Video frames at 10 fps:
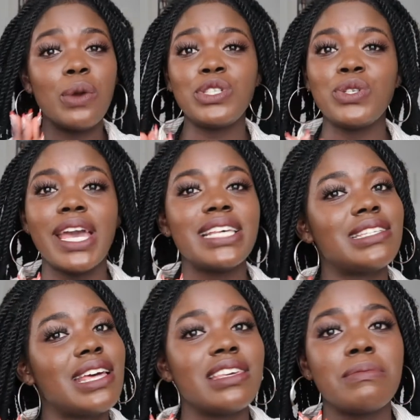wish you guys
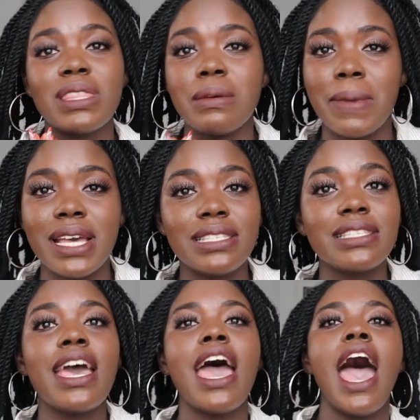nothing but the best.
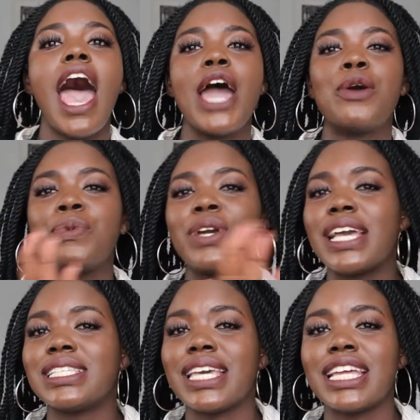I hope you
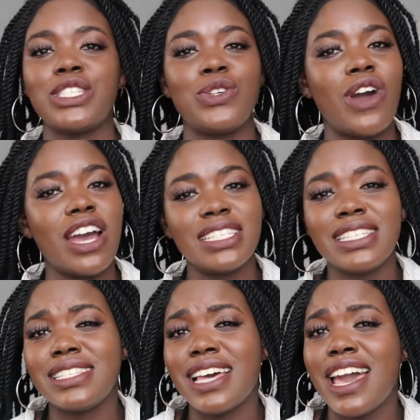guys get your heart's
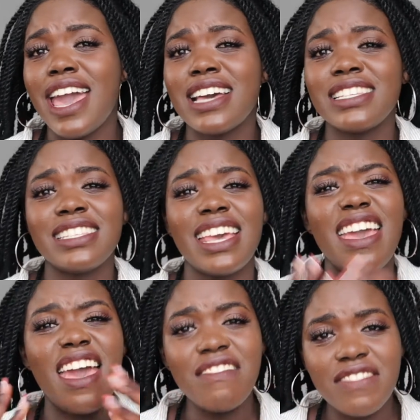desires,
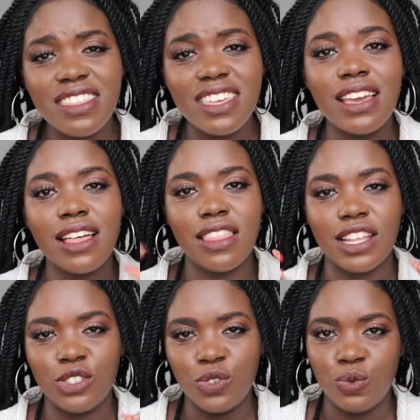everything
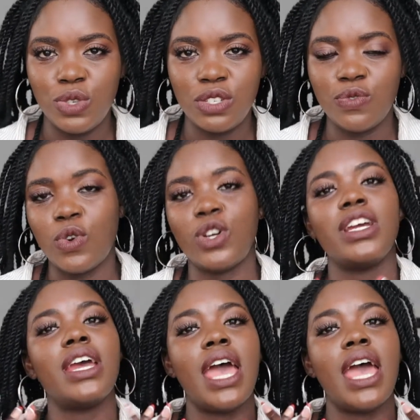that you wish for.